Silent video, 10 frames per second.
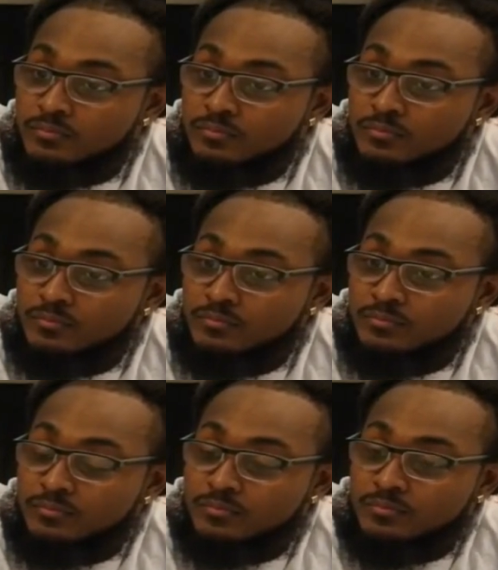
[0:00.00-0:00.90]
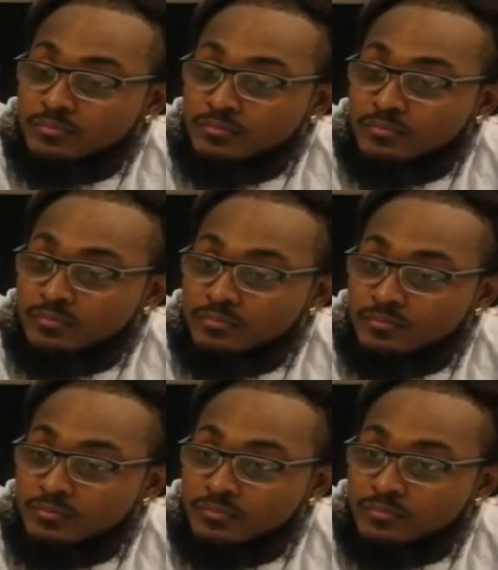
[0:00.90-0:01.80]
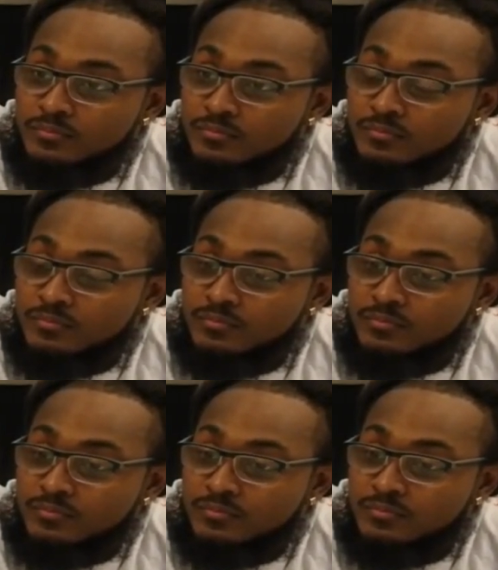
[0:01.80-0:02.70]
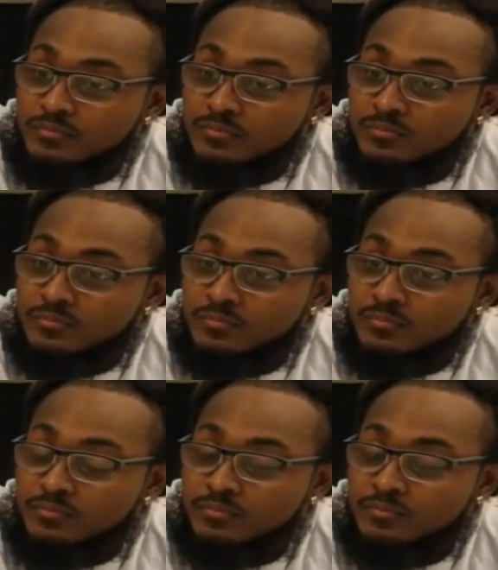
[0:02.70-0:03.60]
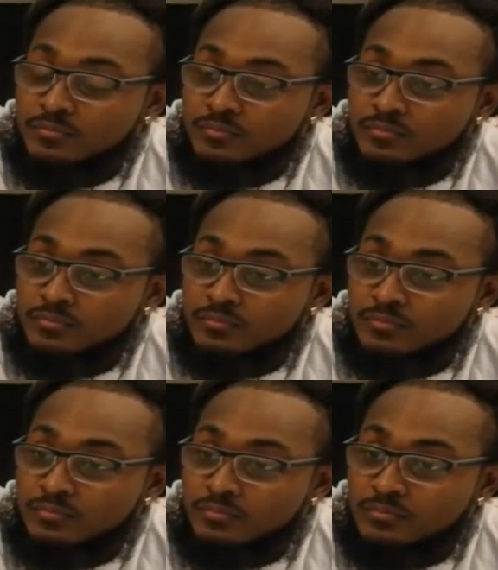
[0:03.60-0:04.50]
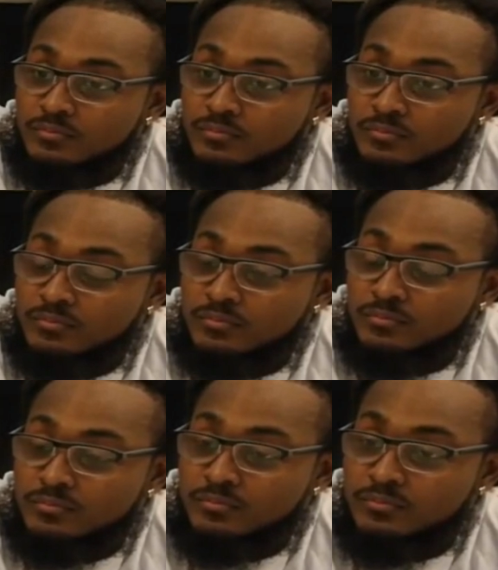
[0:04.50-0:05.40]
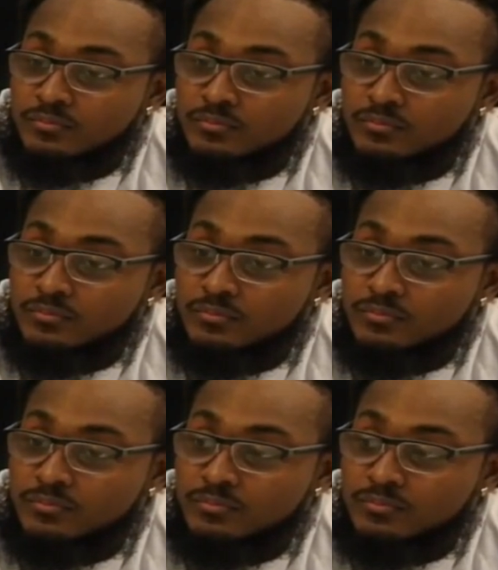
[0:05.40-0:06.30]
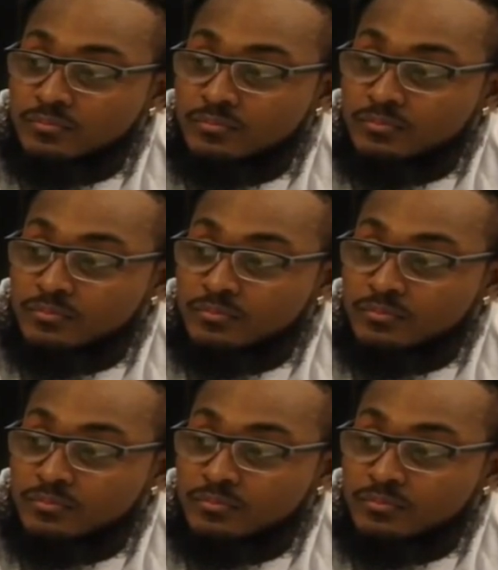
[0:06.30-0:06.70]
(silent)